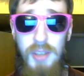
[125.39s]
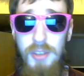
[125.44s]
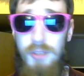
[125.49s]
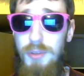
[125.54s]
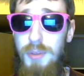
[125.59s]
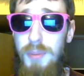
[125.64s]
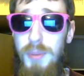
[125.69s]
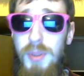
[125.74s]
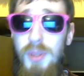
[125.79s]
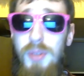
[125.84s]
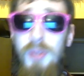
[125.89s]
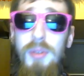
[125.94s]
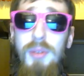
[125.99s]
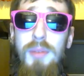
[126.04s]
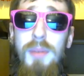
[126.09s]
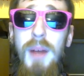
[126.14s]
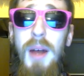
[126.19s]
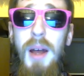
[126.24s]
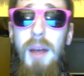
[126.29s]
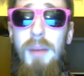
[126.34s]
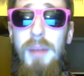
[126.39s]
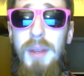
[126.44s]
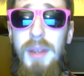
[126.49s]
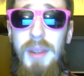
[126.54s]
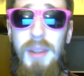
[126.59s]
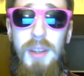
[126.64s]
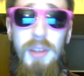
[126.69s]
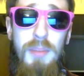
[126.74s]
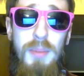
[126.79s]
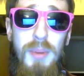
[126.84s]
attributed to Muhammad
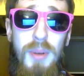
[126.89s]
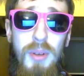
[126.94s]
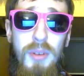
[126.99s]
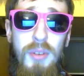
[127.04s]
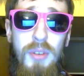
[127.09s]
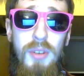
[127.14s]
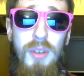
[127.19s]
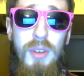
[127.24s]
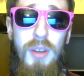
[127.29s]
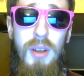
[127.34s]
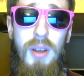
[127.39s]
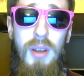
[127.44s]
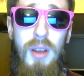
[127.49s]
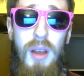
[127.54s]
in these books